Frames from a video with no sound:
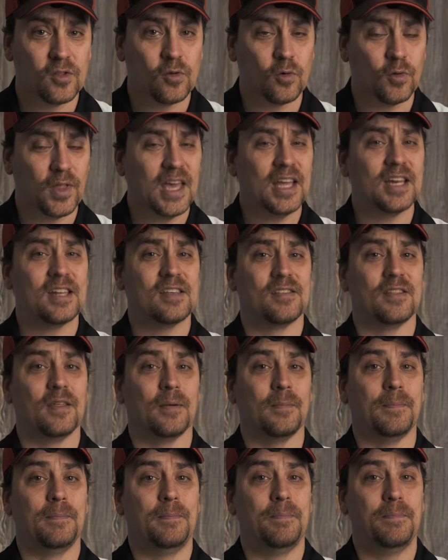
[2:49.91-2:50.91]
So that is
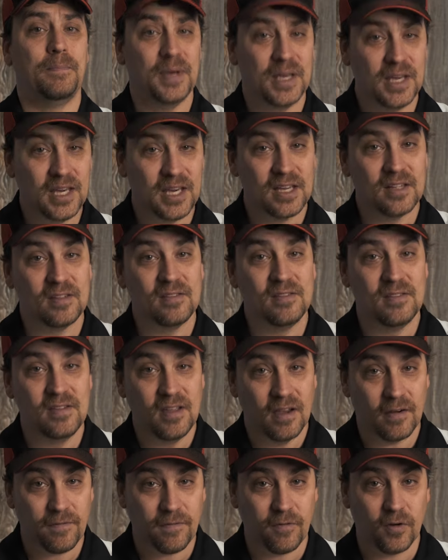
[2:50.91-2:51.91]
the big
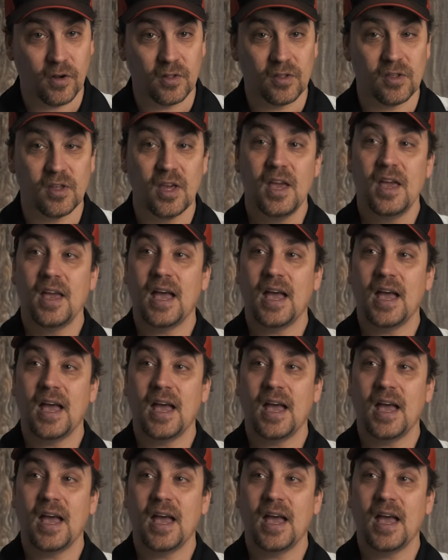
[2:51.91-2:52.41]
difference